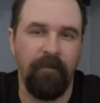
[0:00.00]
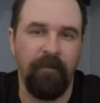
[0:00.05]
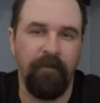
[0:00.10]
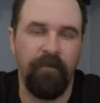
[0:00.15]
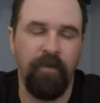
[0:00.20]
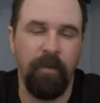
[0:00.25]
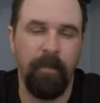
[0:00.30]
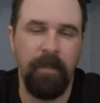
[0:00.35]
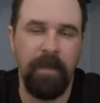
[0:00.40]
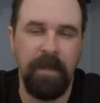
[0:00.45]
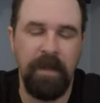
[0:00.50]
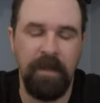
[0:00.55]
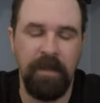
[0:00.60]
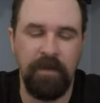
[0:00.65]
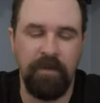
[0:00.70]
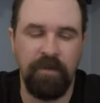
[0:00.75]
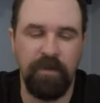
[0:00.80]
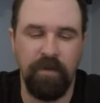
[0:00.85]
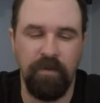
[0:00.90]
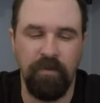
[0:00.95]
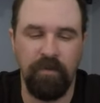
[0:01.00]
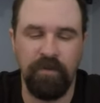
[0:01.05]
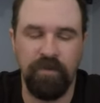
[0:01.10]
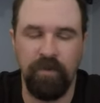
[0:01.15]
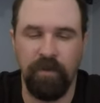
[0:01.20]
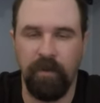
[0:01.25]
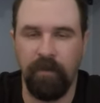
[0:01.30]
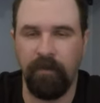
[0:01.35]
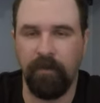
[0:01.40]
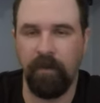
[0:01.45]
for me to
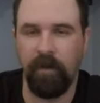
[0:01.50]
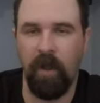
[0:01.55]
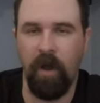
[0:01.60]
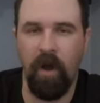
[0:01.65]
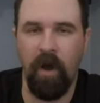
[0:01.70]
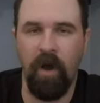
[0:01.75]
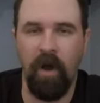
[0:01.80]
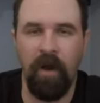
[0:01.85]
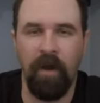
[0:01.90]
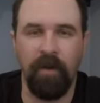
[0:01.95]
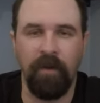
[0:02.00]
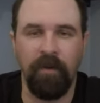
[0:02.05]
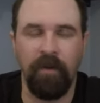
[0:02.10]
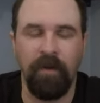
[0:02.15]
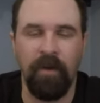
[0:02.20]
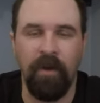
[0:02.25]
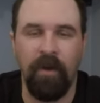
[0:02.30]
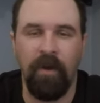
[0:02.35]
sort of log